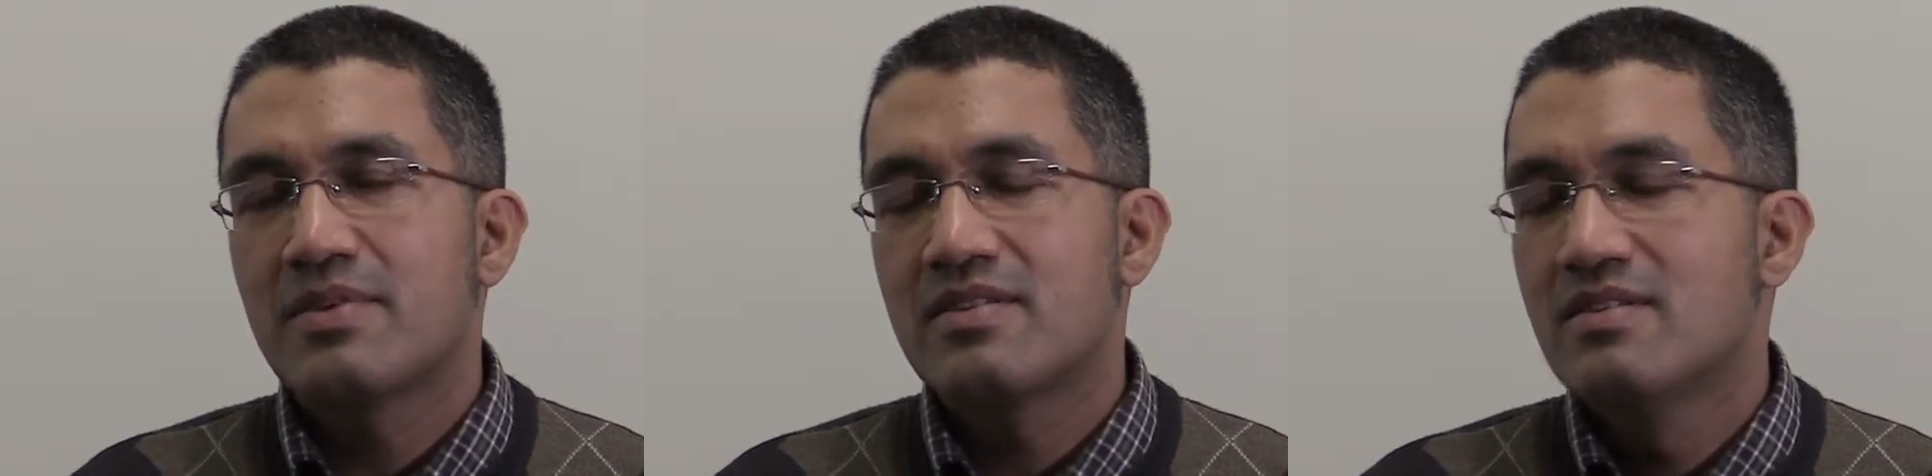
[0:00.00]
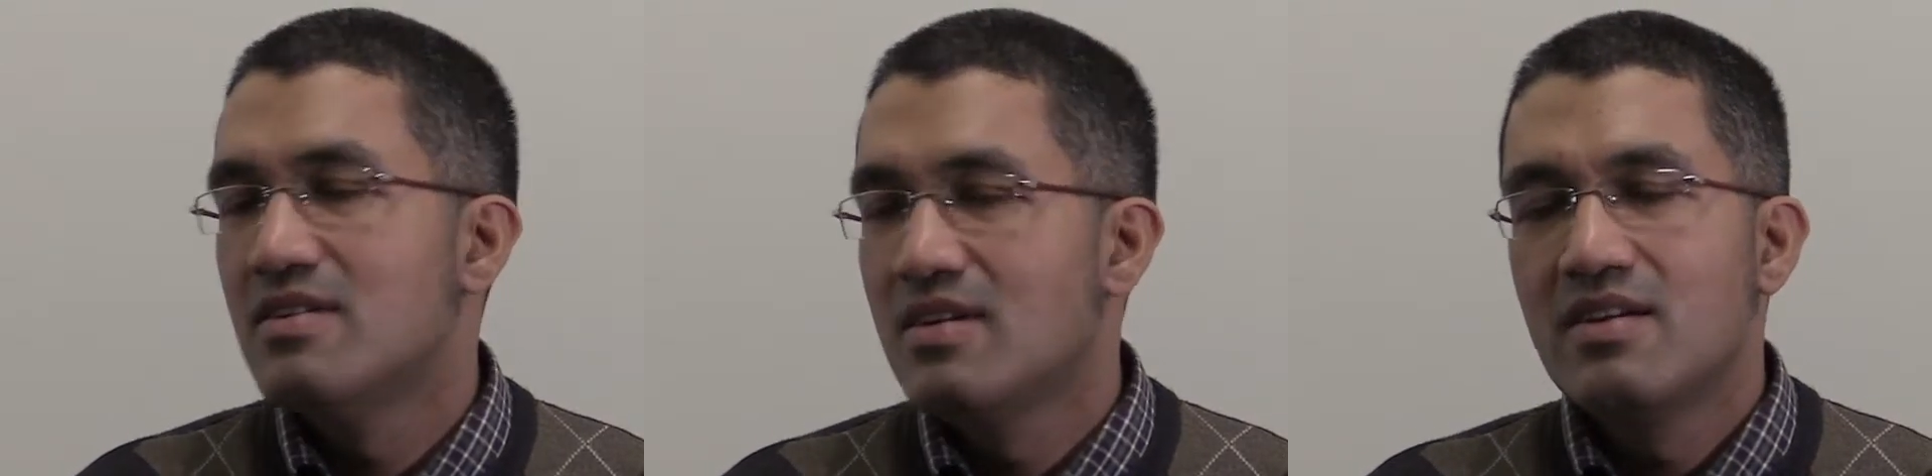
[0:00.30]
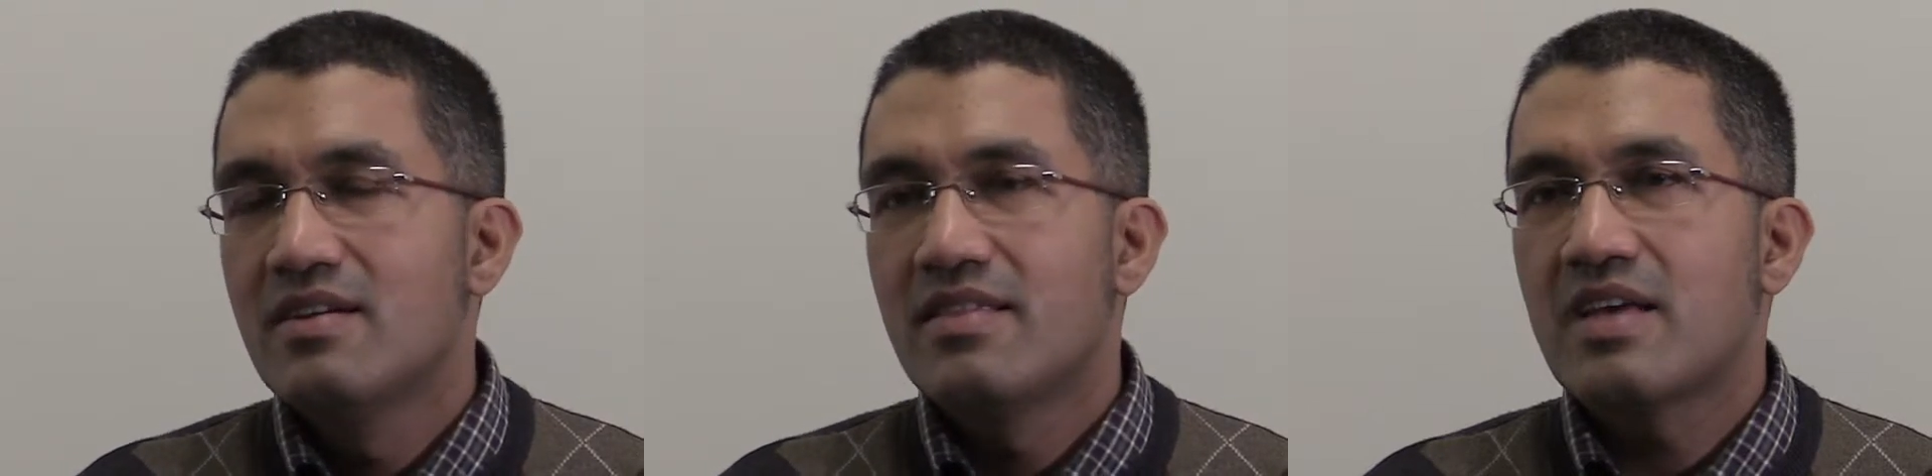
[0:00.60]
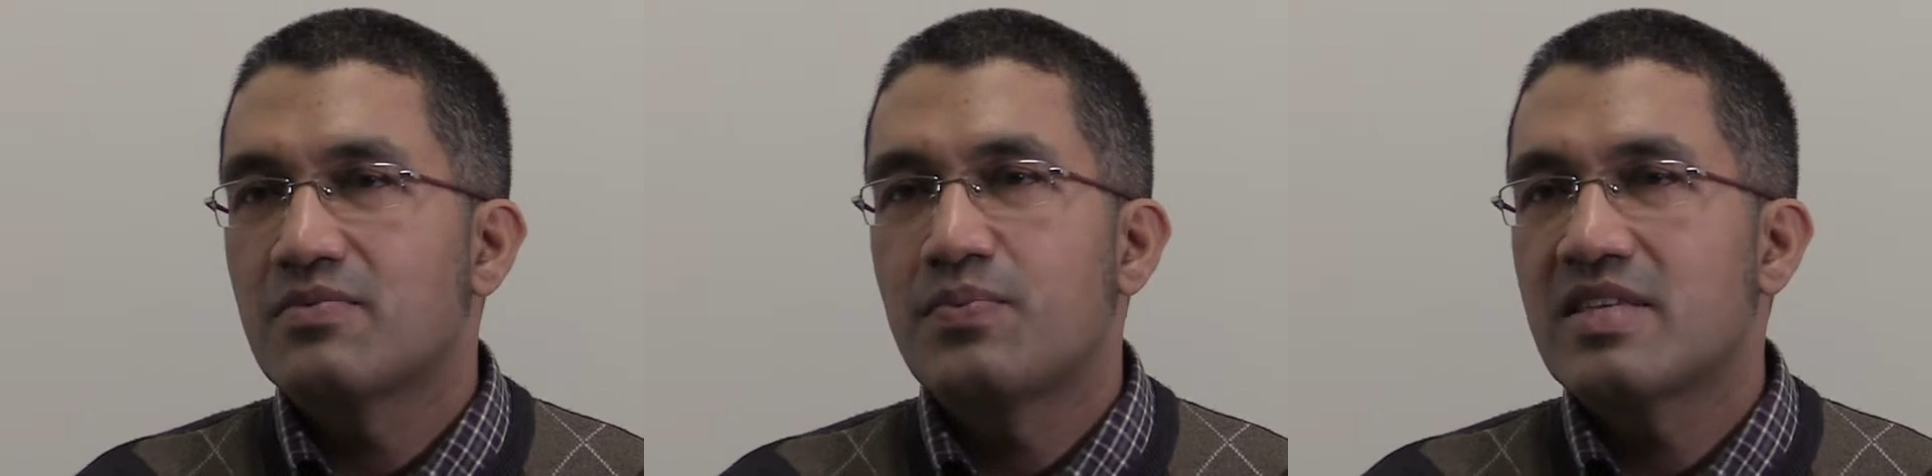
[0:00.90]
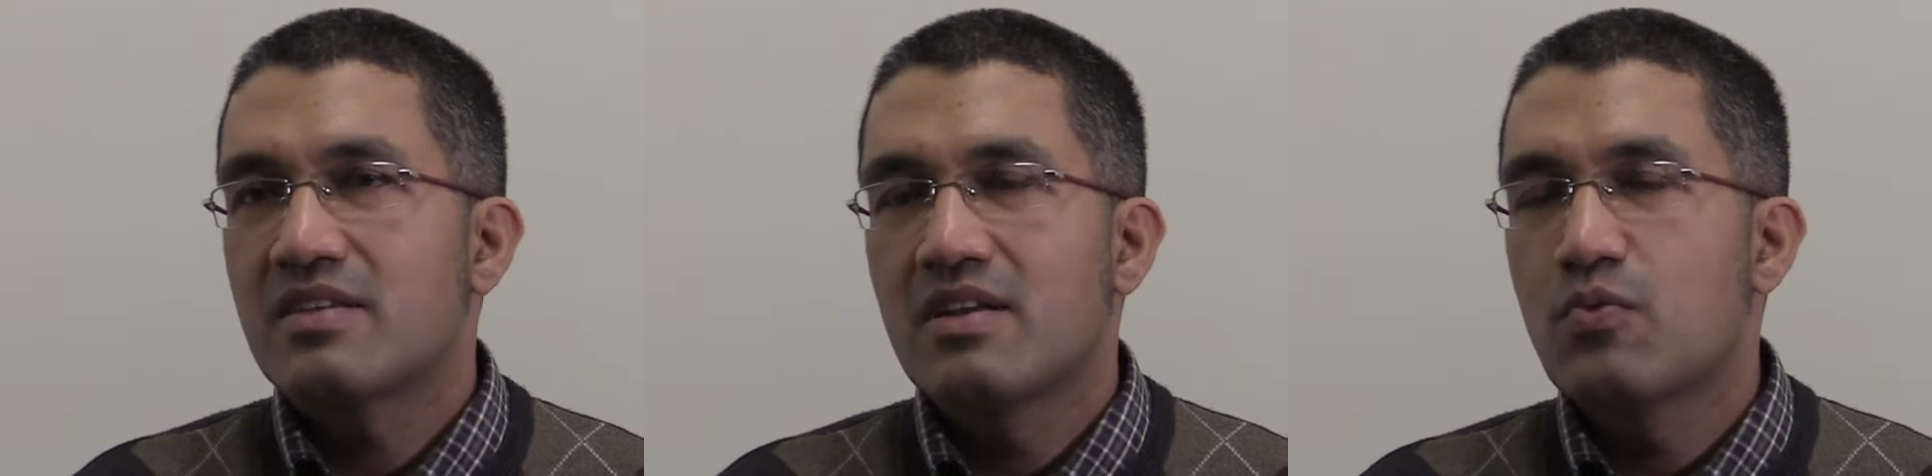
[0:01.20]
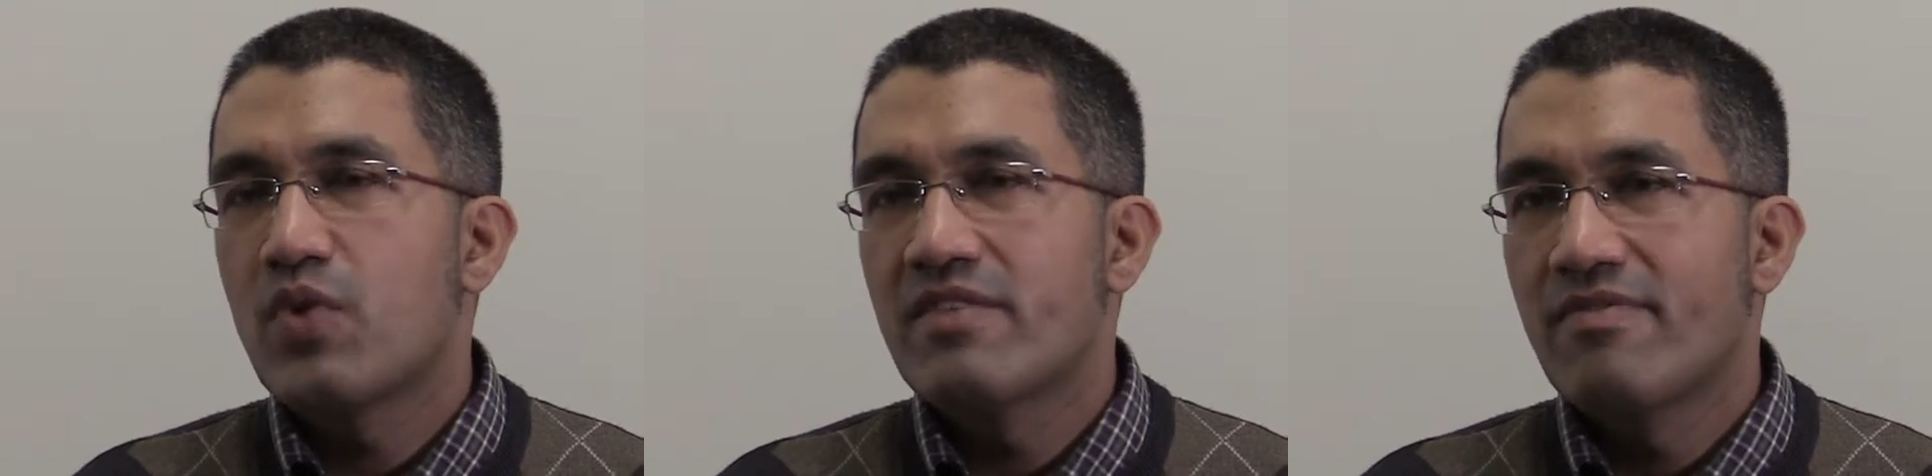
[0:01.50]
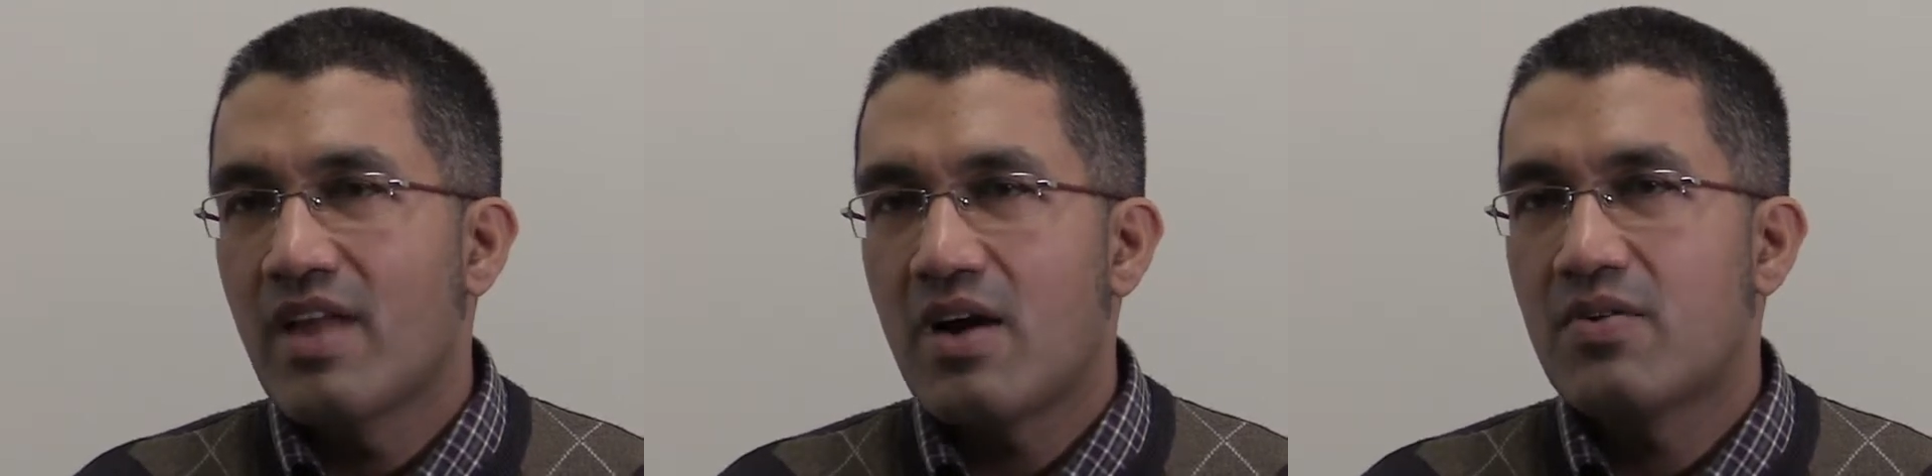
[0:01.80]
But that's basically wheat
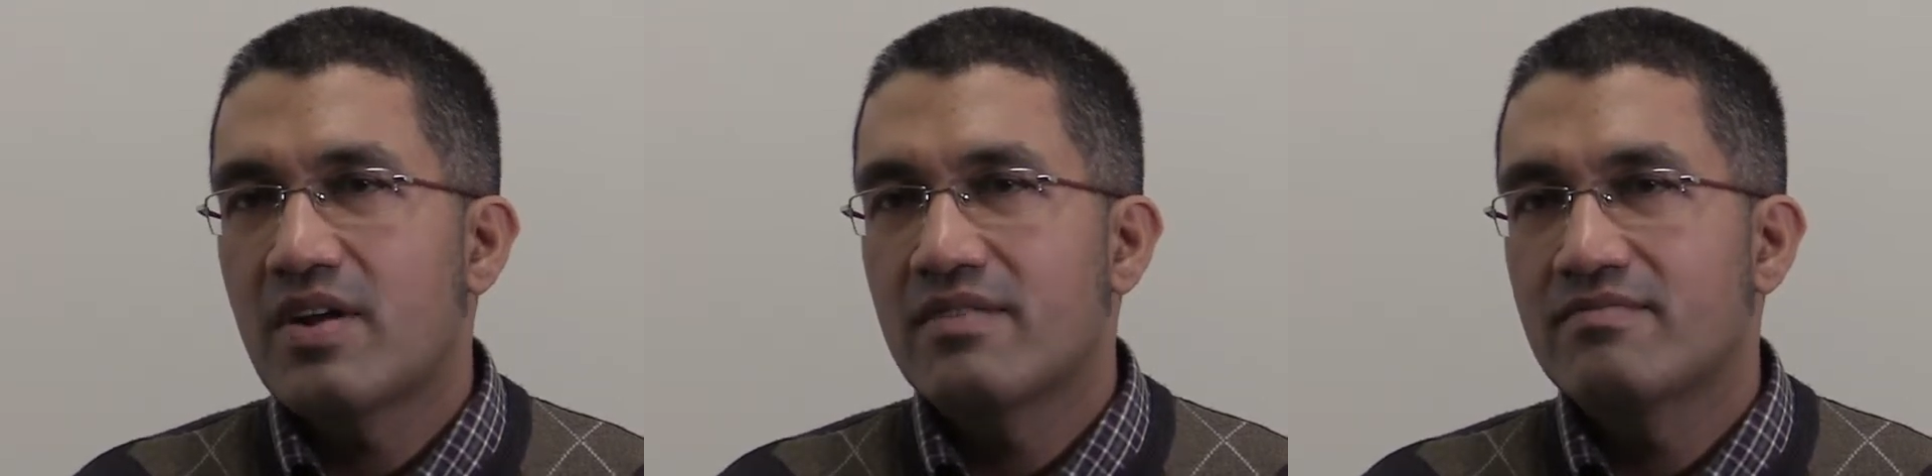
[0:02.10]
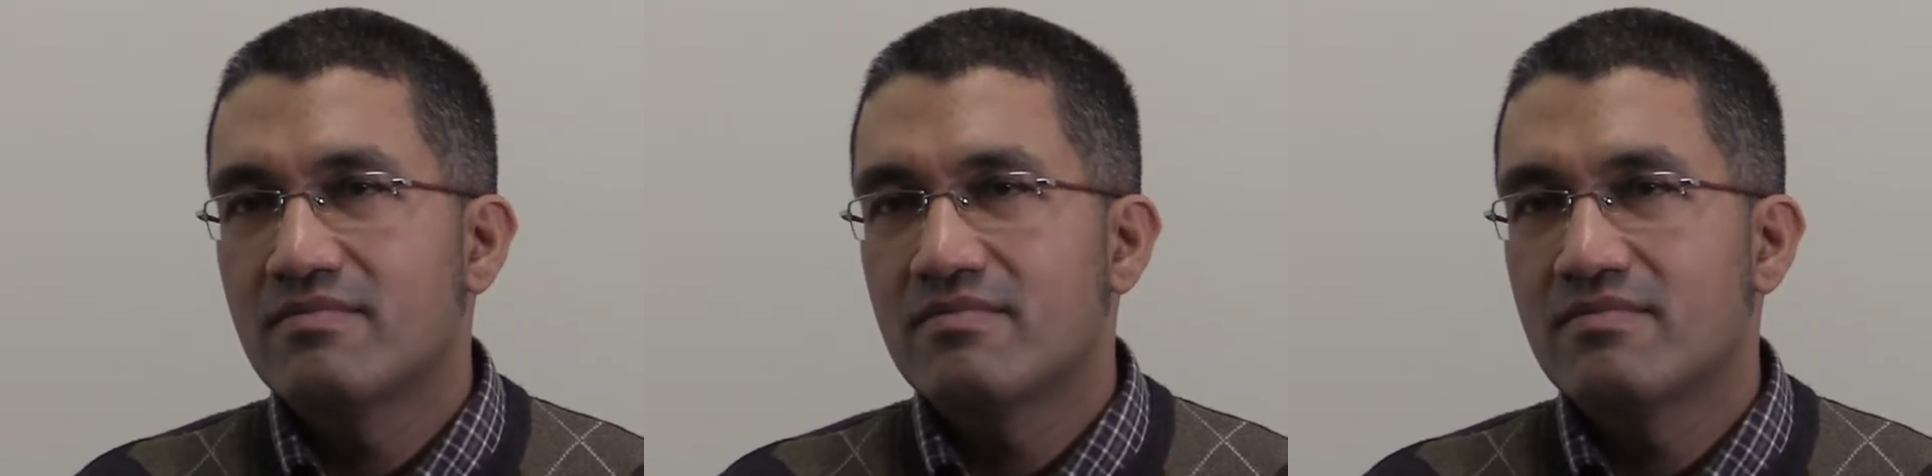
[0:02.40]
flour and